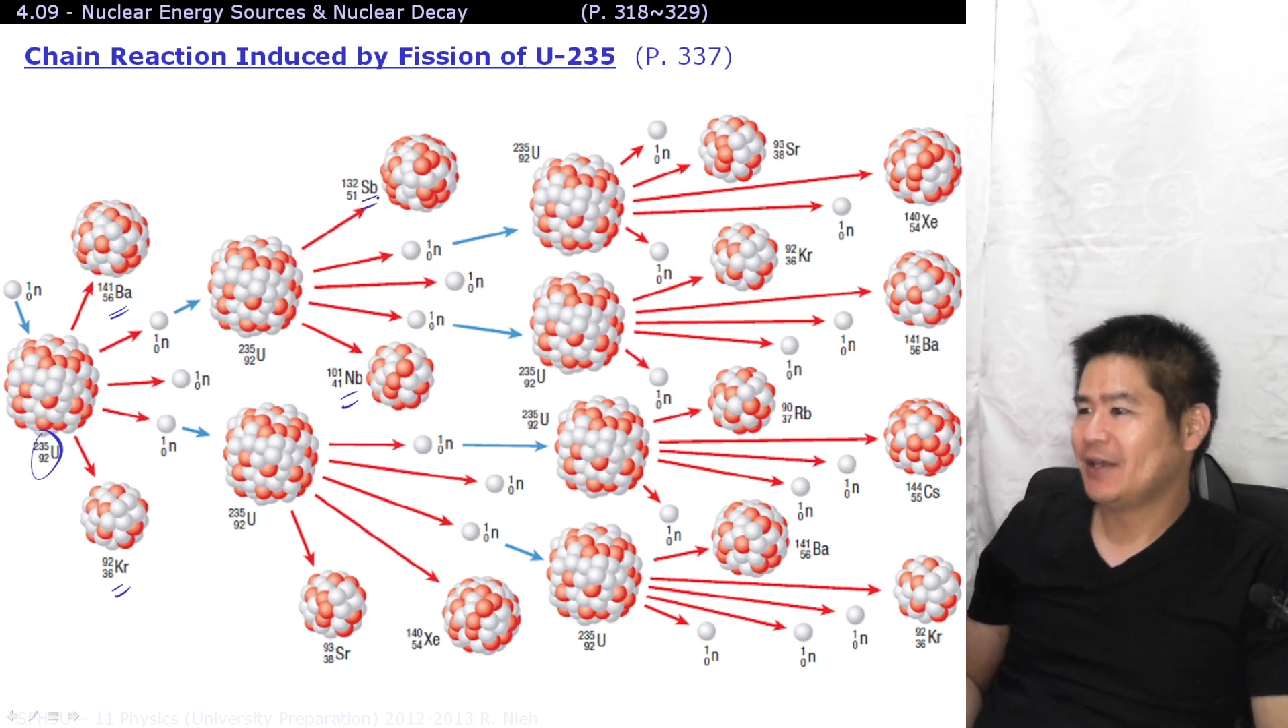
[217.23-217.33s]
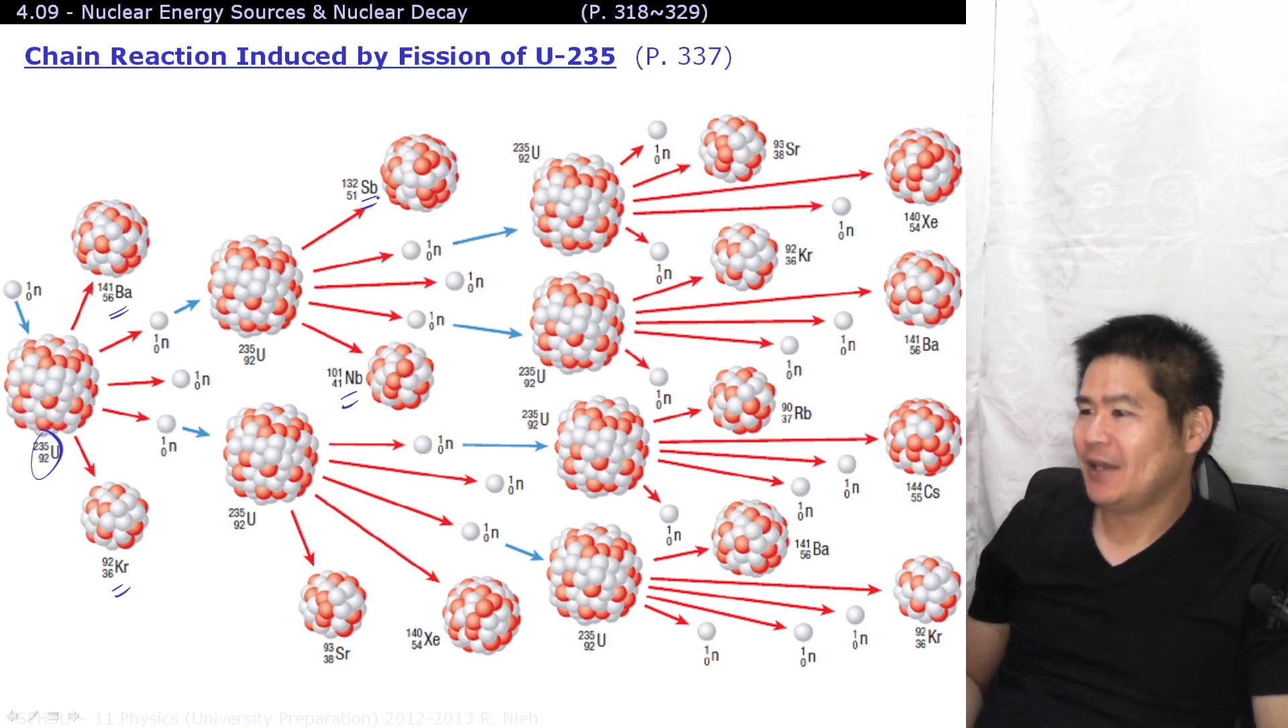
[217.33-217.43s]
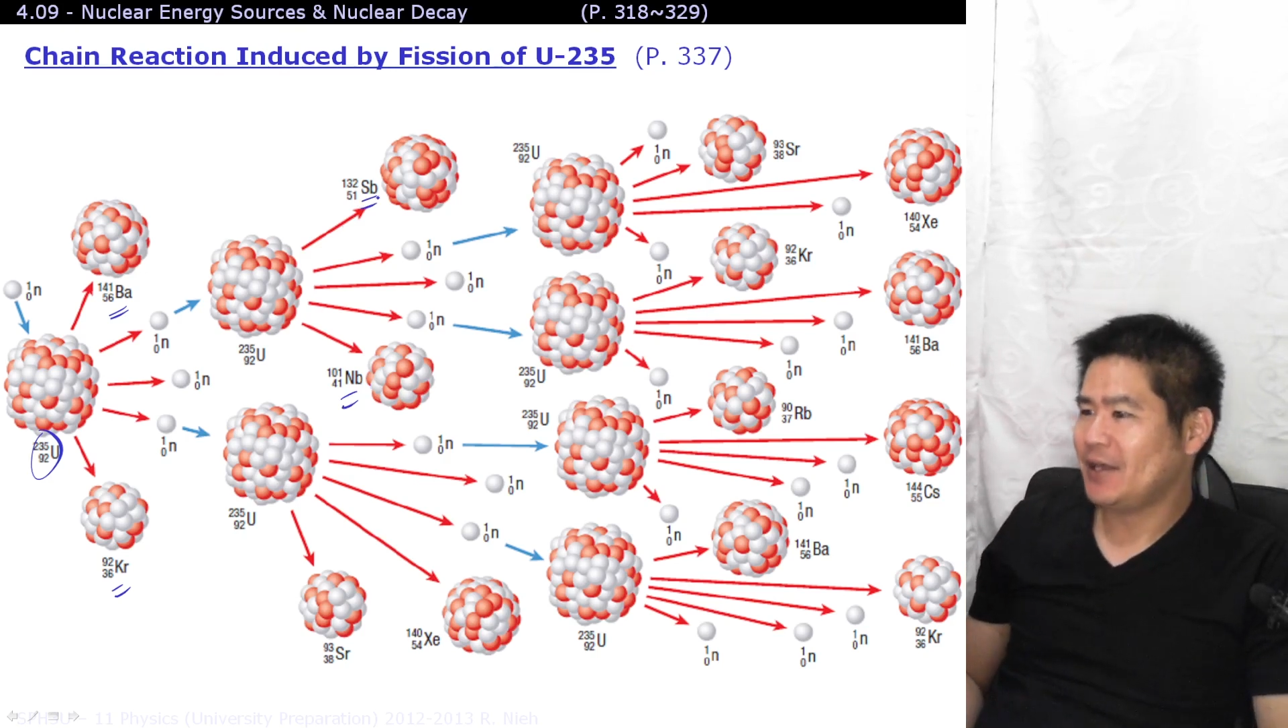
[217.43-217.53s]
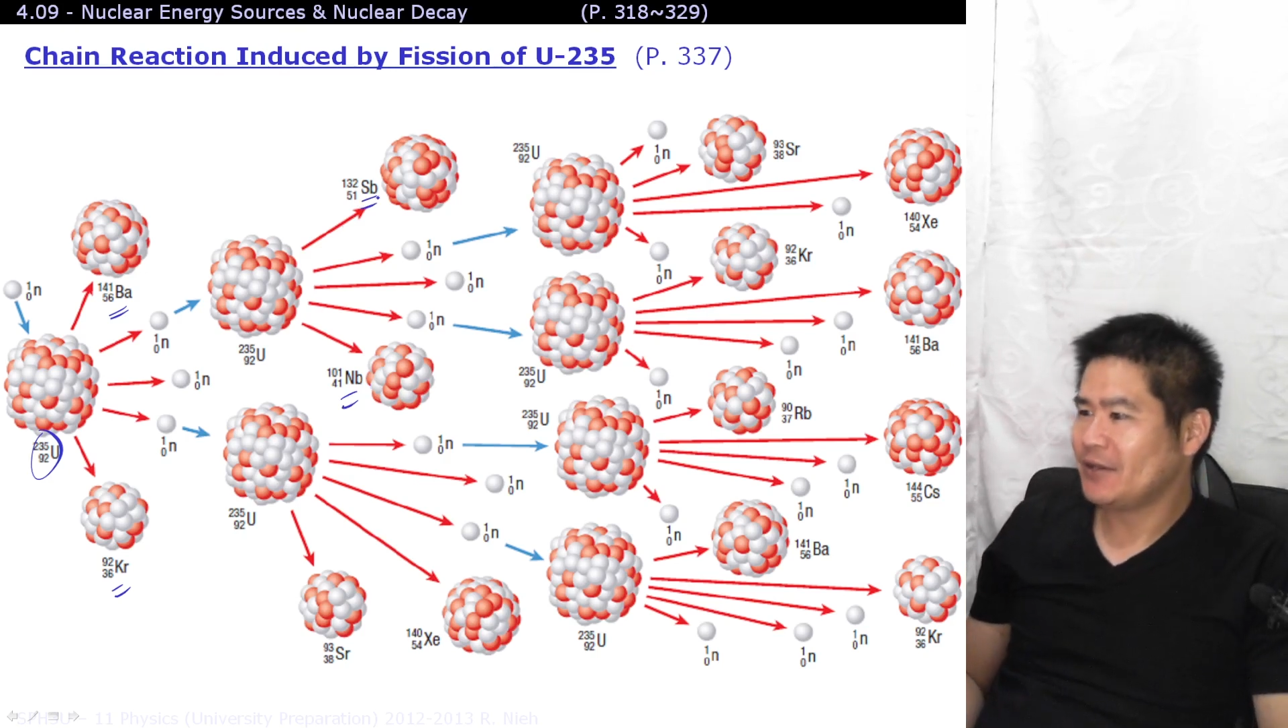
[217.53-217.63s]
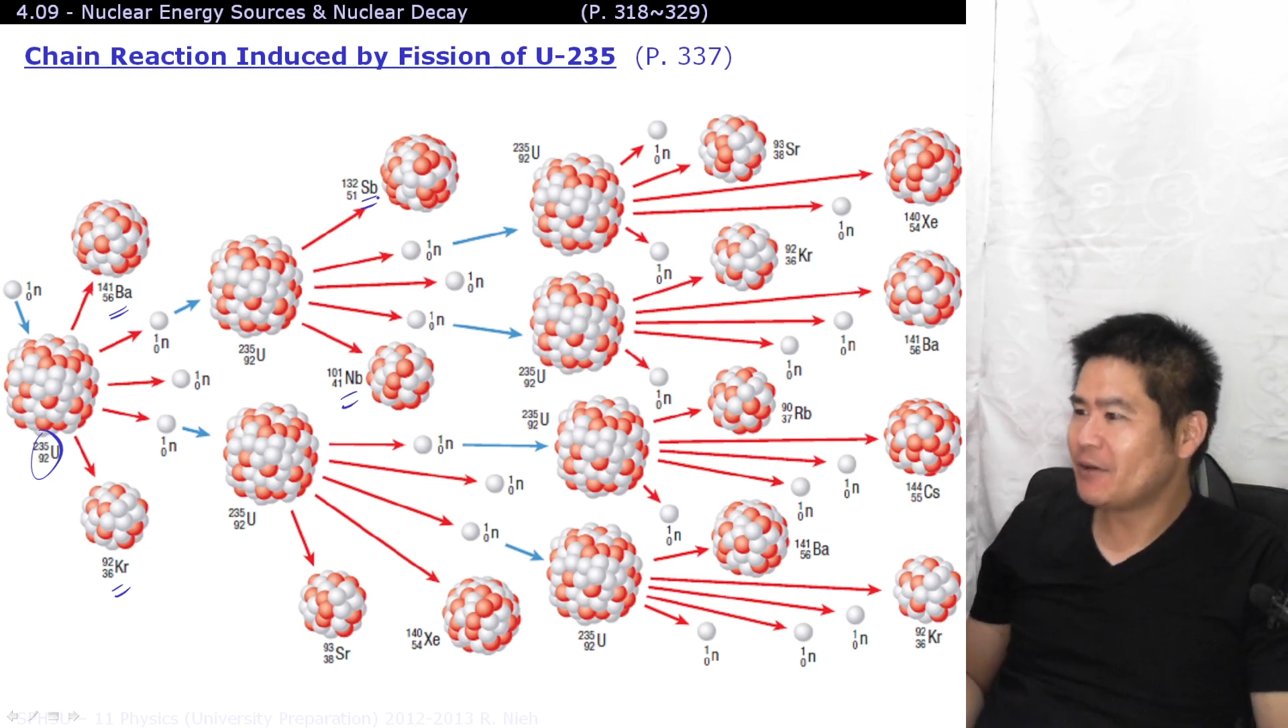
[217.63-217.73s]

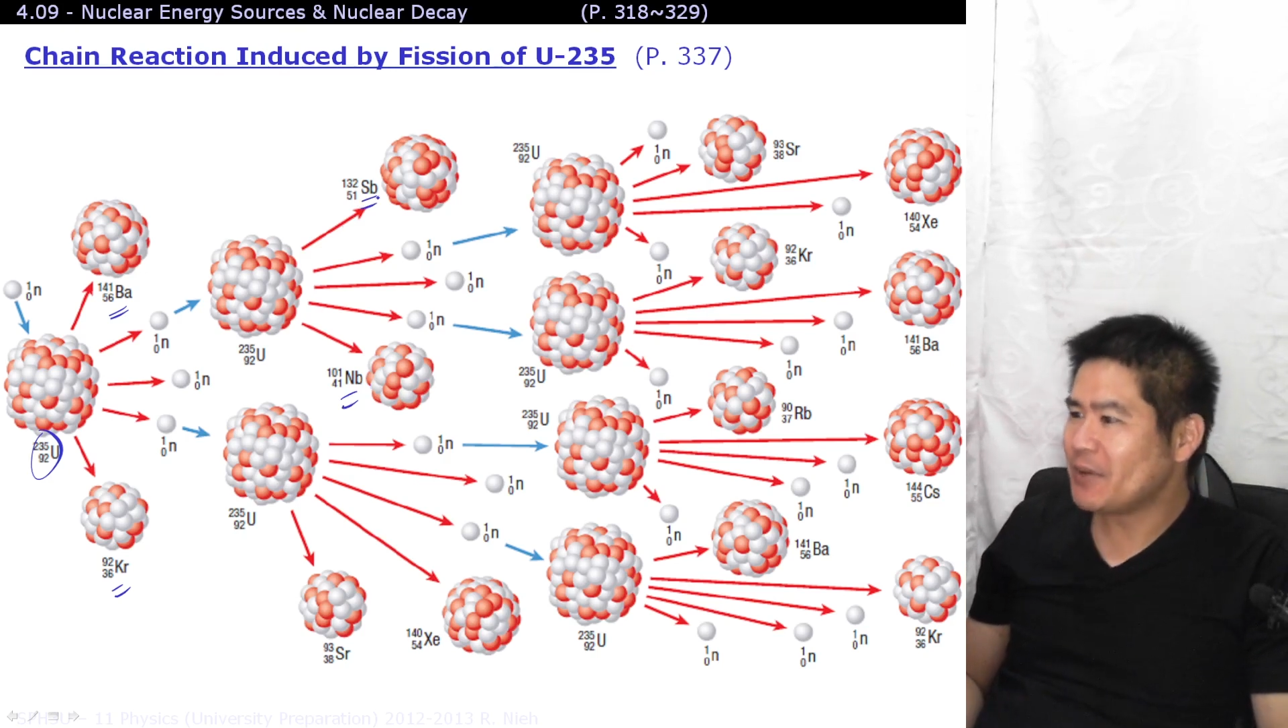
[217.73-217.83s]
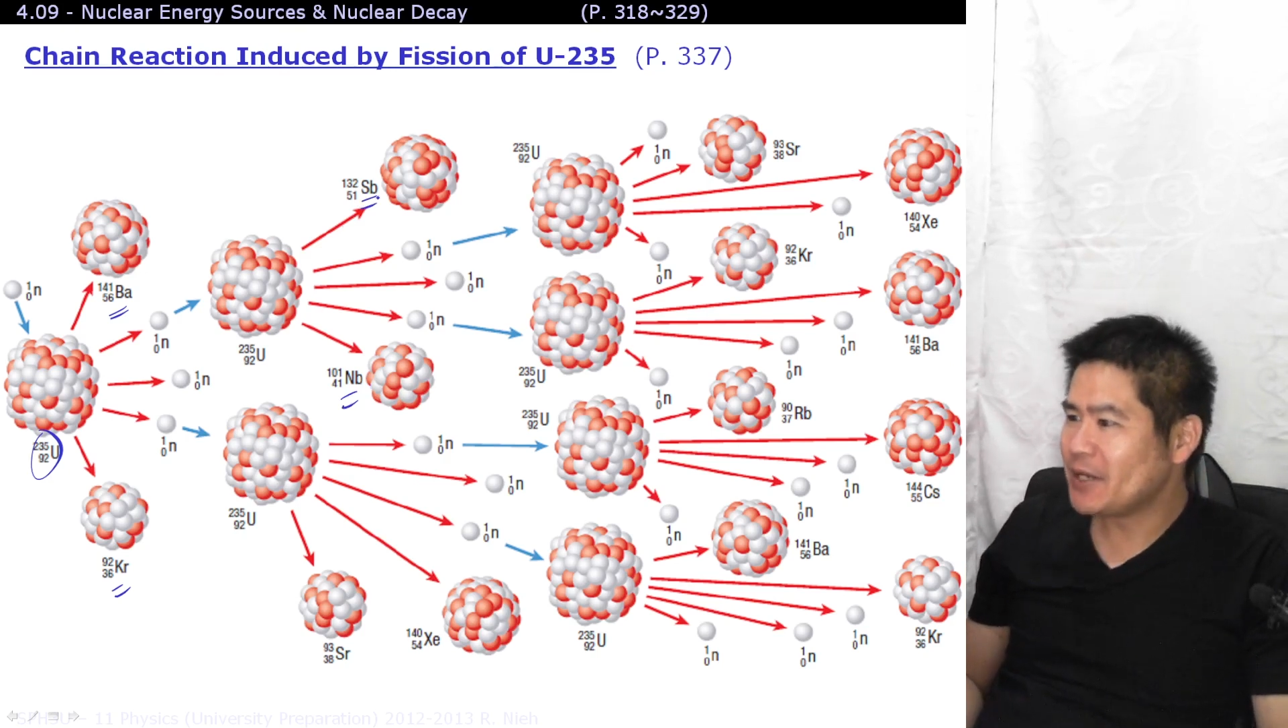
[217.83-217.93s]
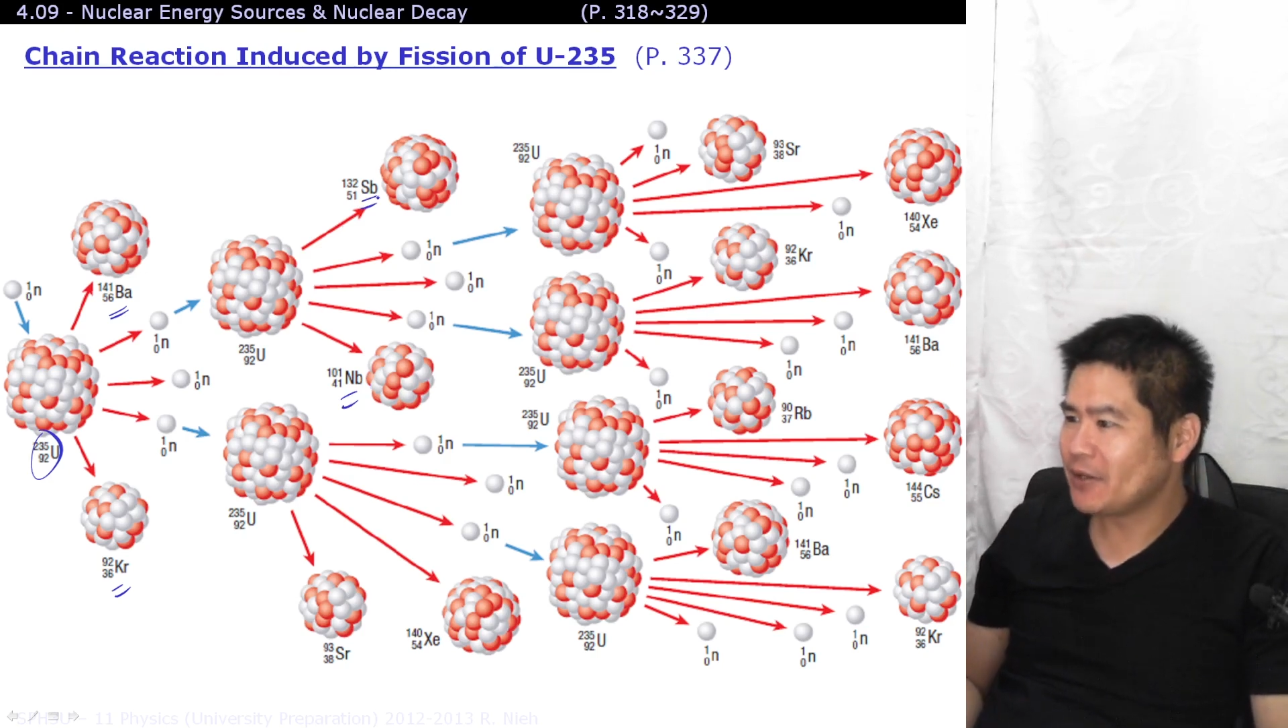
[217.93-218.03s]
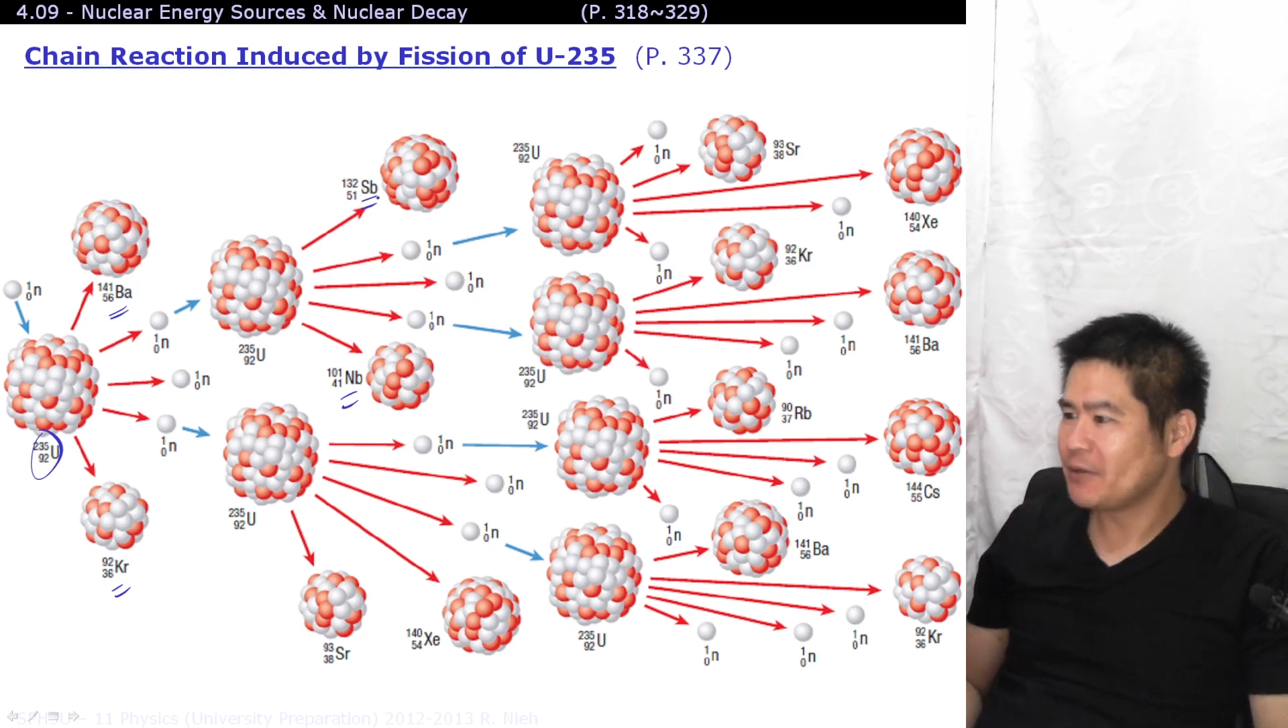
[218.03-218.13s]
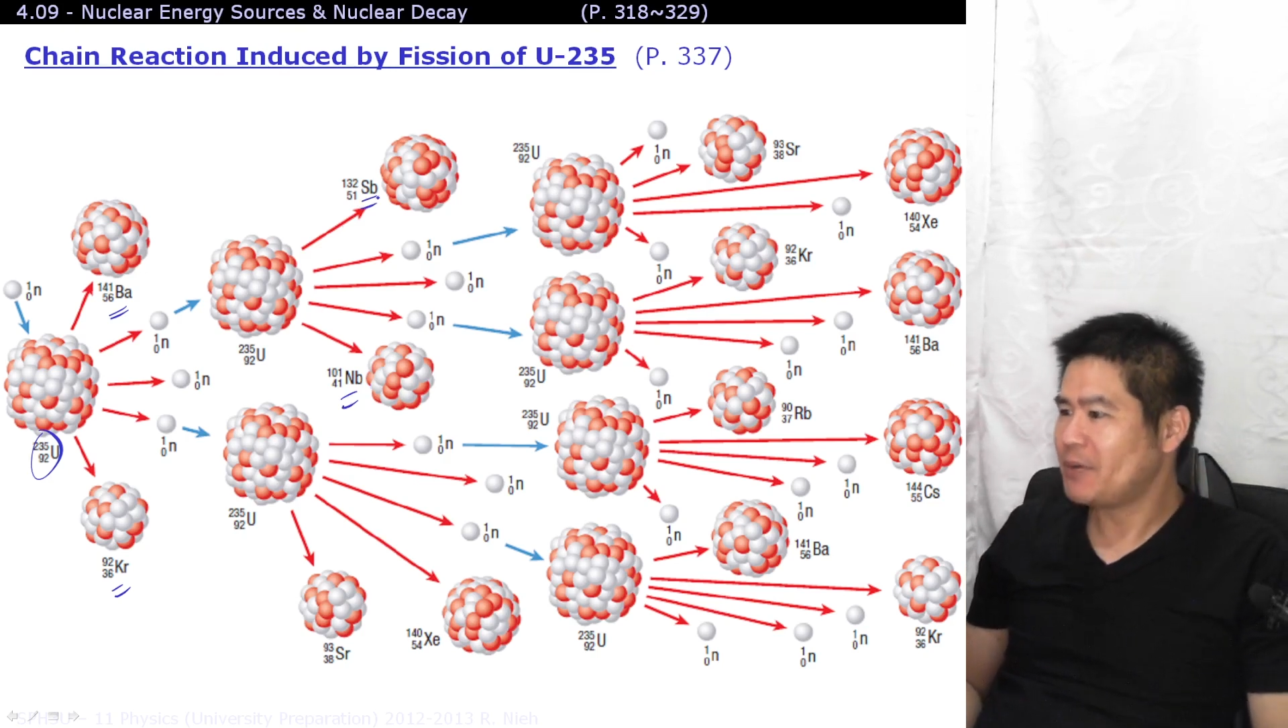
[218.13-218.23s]
And there are many other